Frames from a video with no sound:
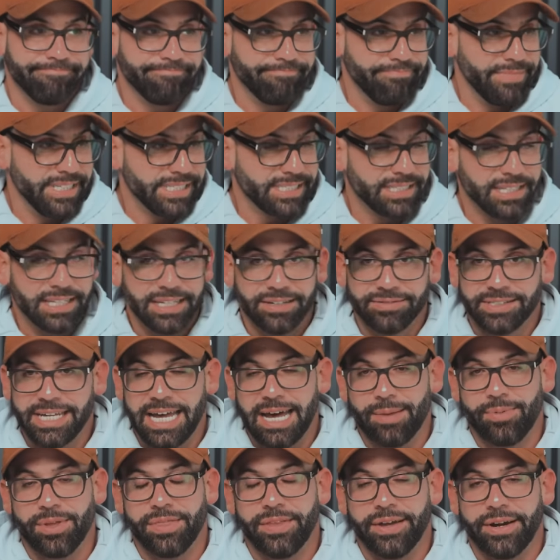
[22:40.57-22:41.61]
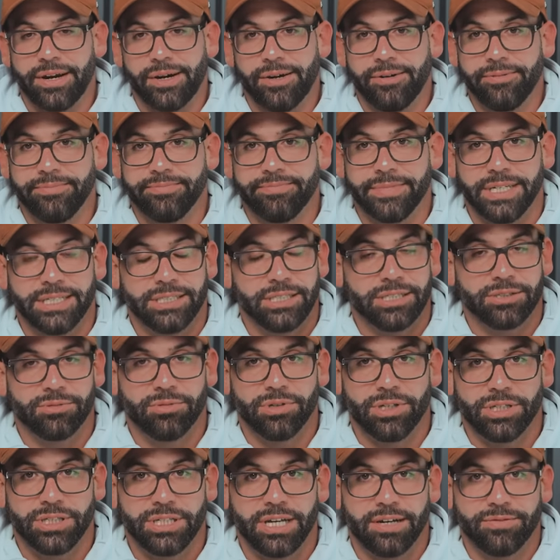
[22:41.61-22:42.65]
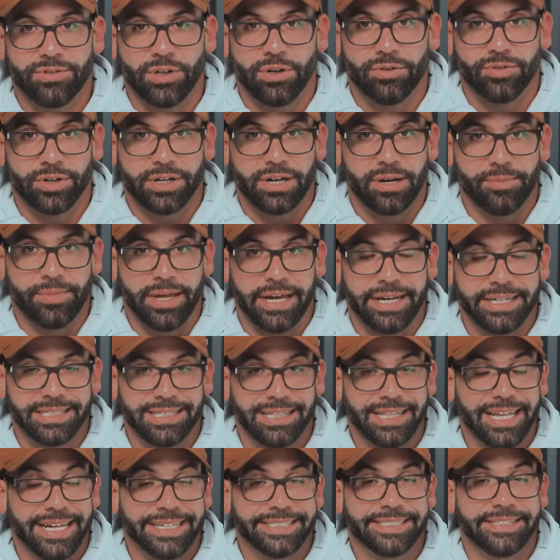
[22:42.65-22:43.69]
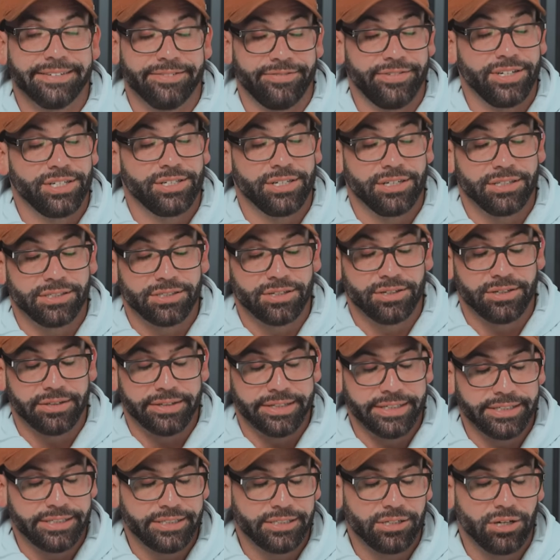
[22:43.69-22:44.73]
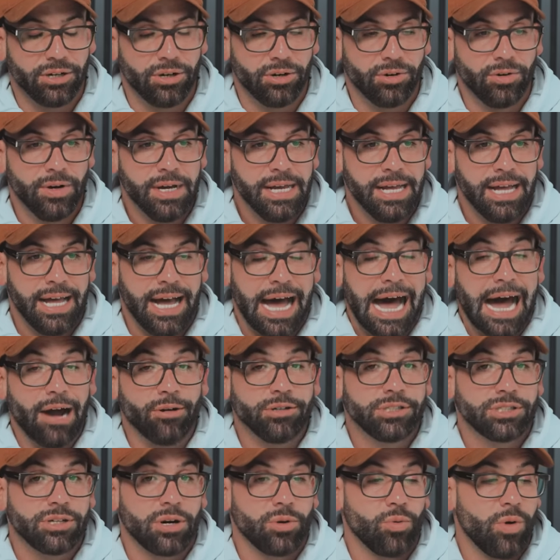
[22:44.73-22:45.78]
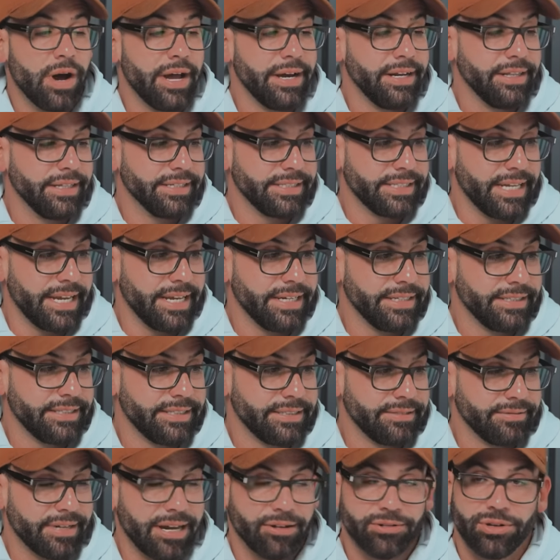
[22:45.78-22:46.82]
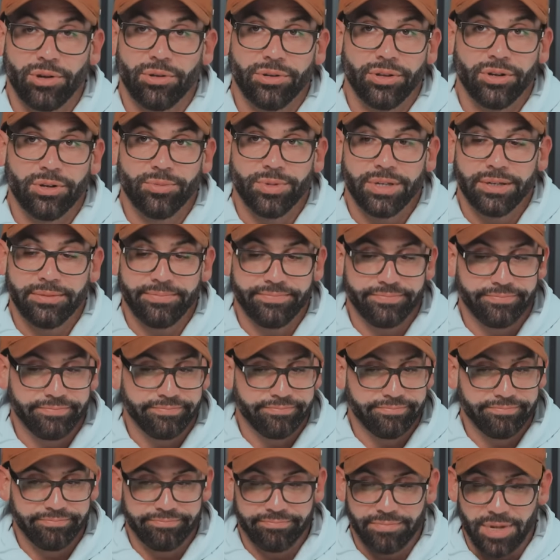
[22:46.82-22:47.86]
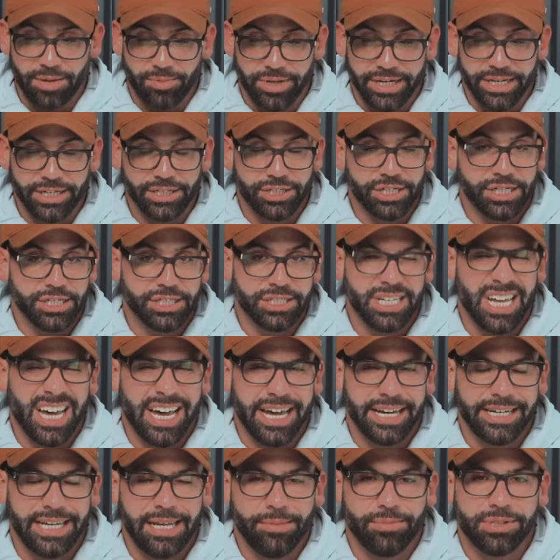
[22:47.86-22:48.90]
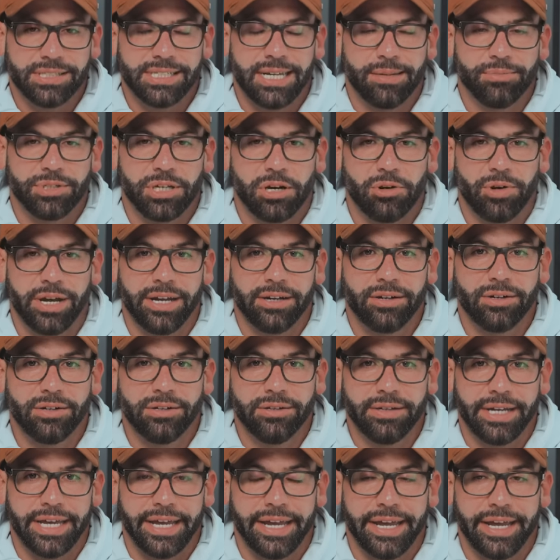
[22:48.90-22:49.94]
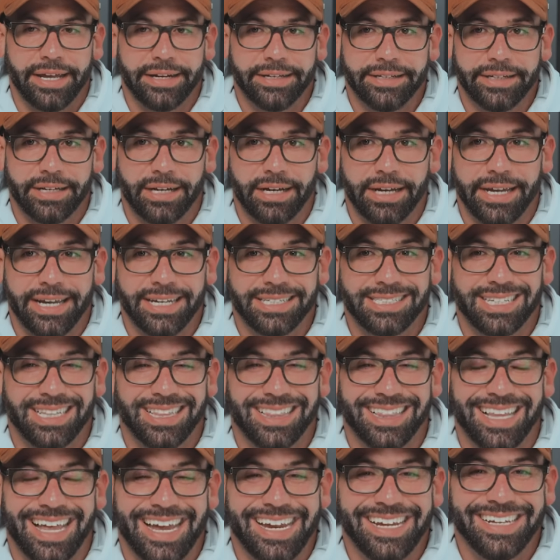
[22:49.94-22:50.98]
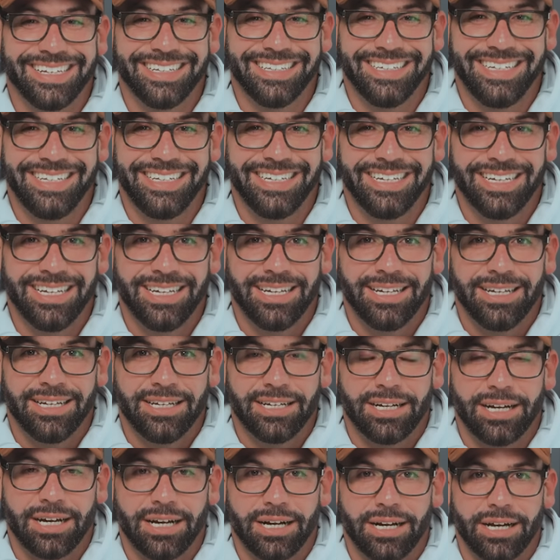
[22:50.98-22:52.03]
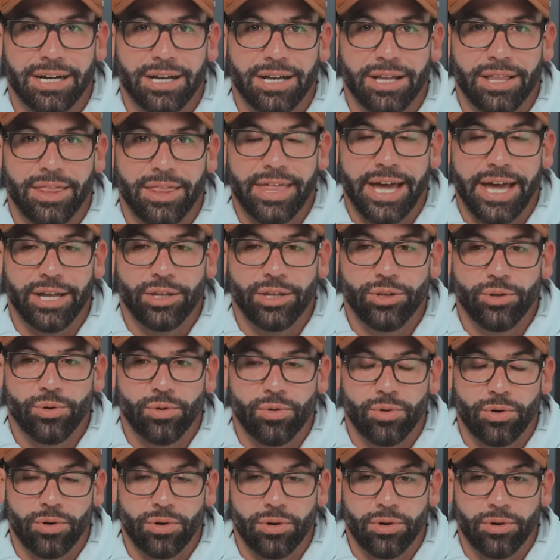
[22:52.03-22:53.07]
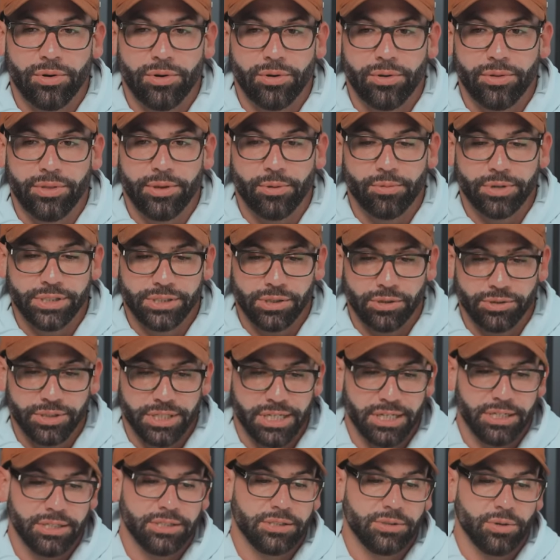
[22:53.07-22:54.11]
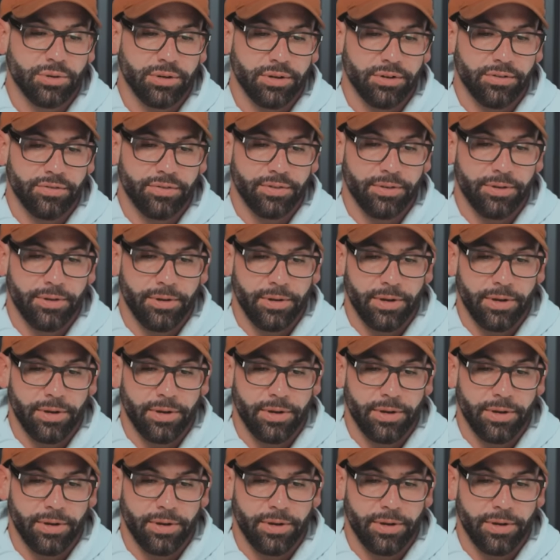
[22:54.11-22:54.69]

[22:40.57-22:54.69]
missed lifts happen there. It's just really tough to overcome that. It's less efficient, certainly. So I would start widening the stance. I'd go a little bit, maybe an inch each side, keep the same toe angle, and it's likely that the resulting sort of